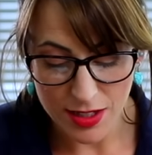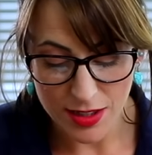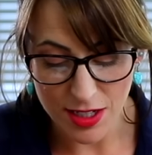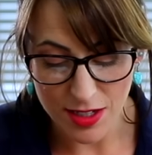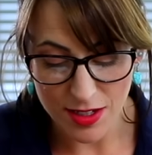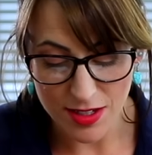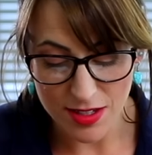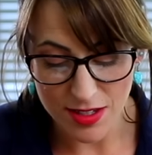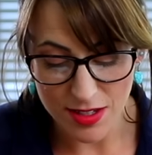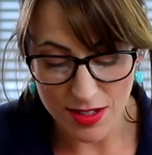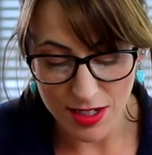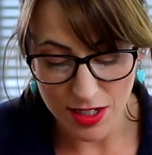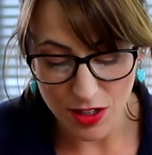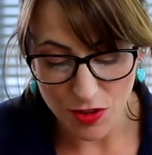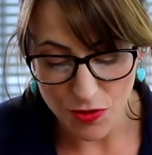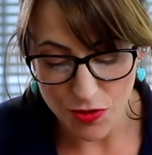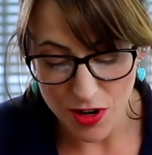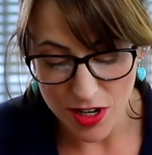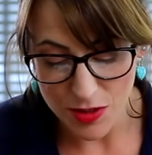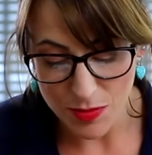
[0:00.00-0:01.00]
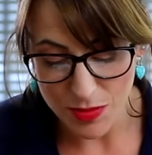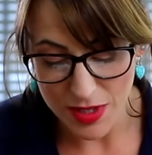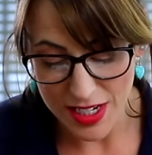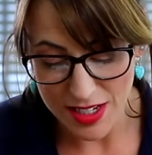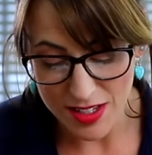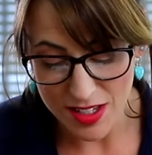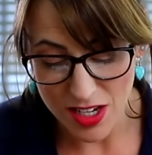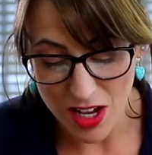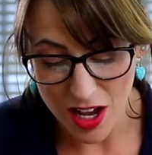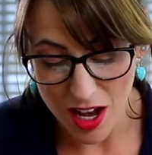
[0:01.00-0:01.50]
Now this is an incredibly
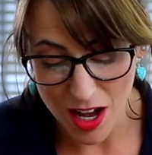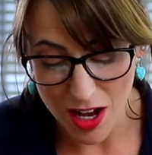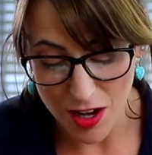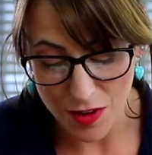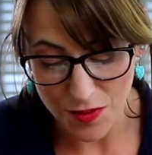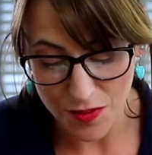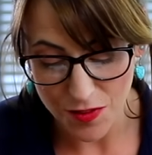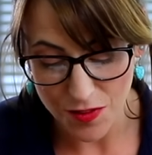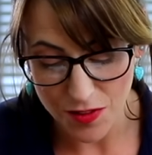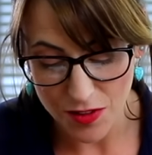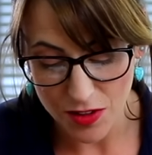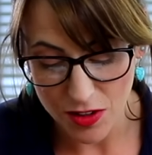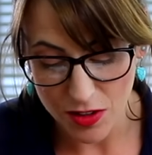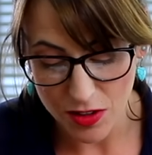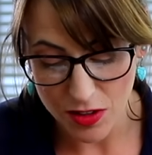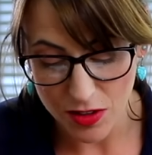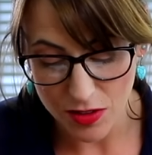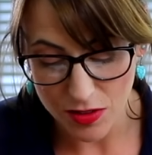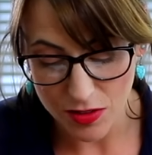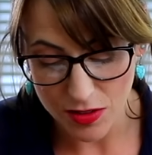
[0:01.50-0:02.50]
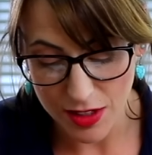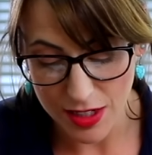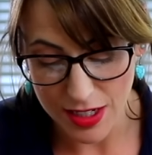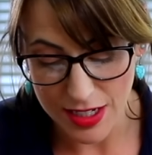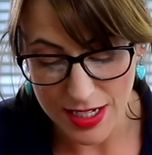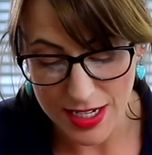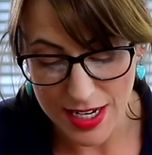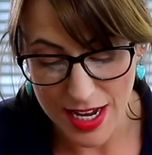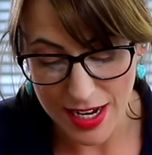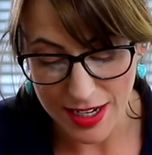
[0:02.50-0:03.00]
tough
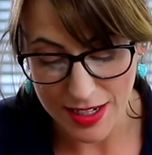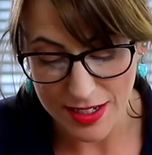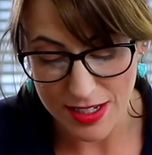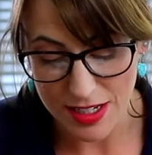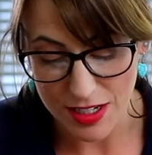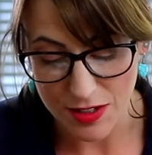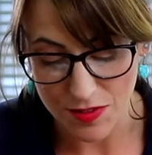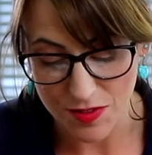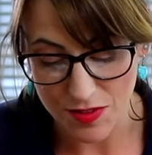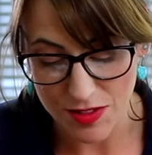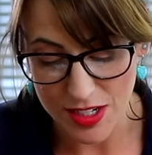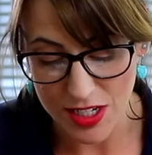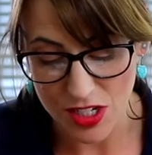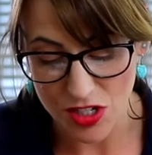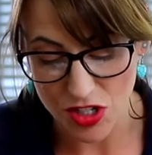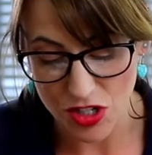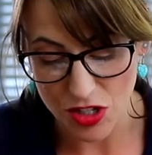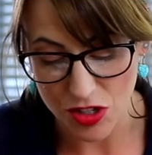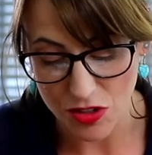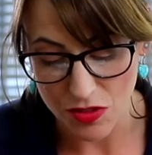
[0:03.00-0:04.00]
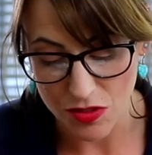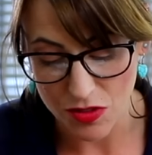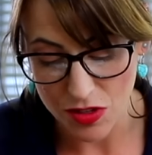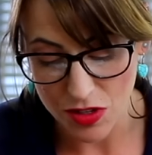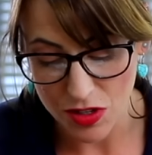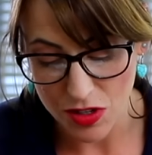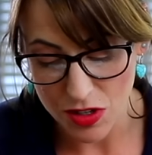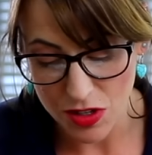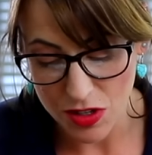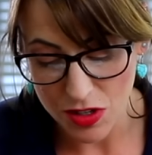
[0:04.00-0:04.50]
connective tissue,
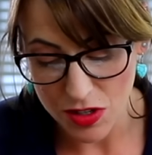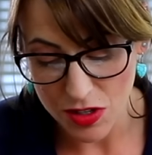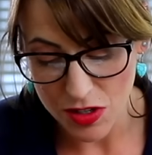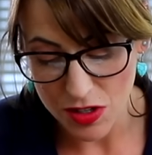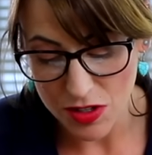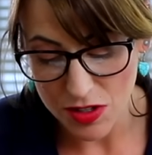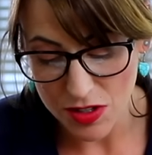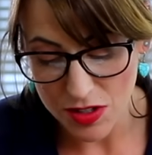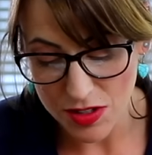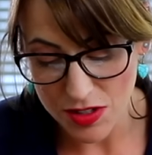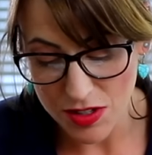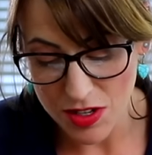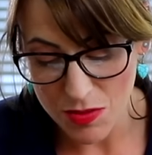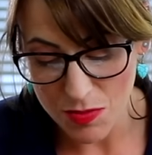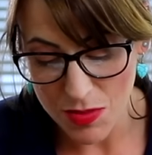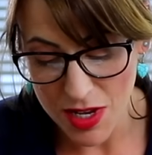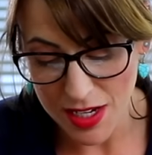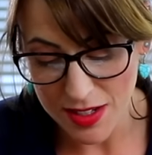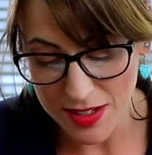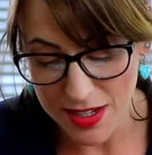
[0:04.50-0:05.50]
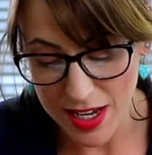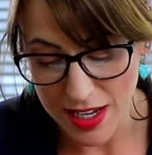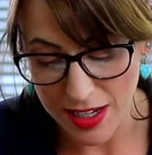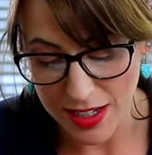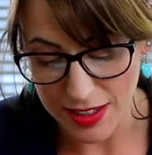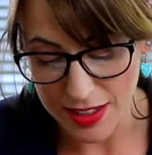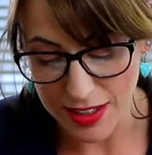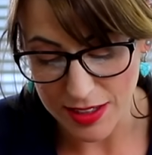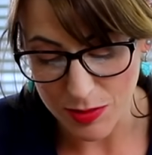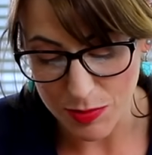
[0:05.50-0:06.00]
so it may take
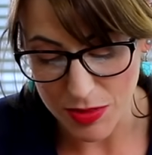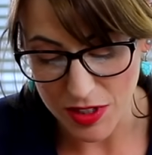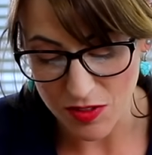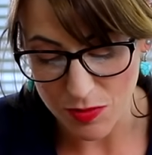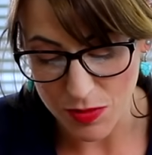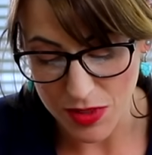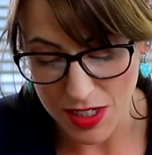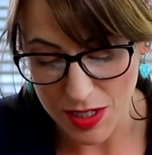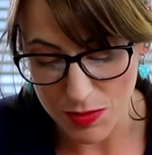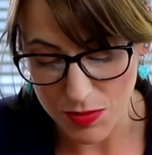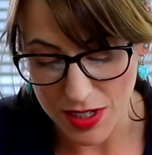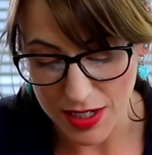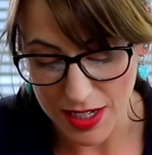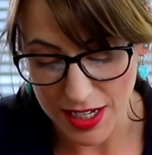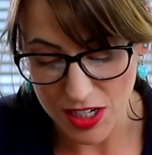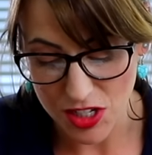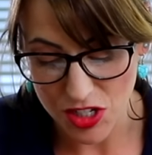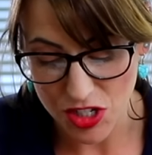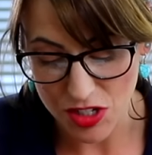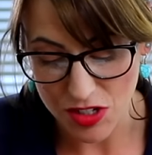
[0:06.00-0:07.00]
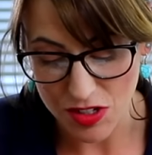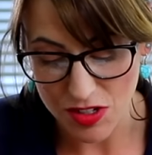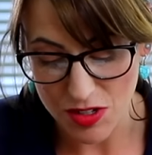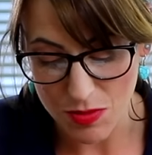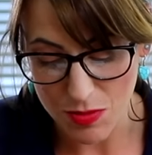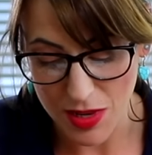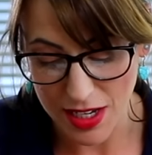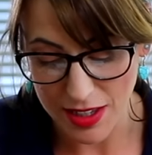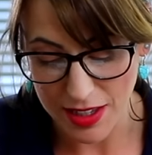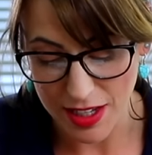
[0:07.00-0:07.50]
a little bit of manipulation
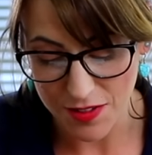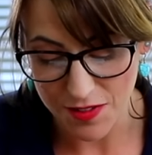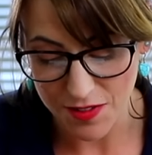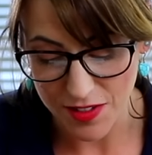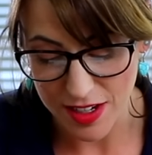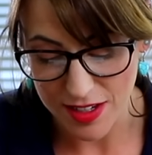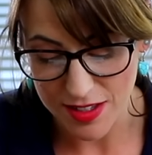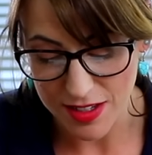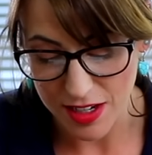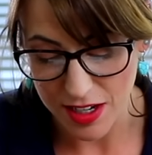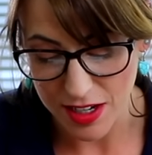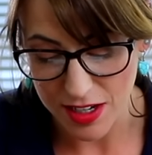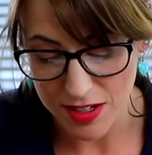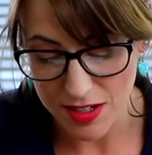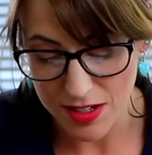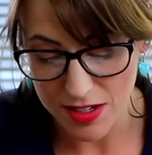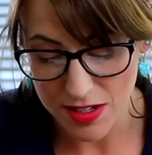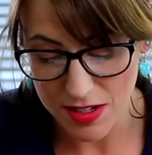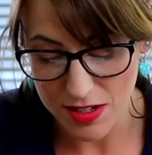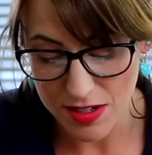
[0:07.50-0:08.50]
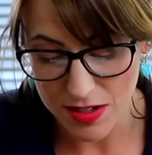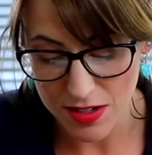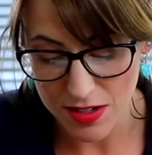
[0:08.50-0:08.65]
to make that first cut.